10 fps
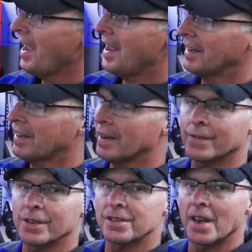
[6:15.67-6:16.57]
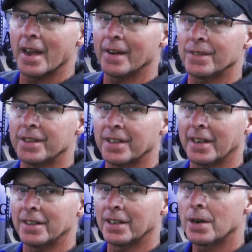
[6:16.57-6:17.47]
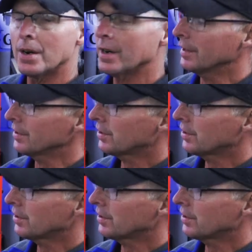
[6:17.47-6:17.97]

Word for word: and it covers everything in the car.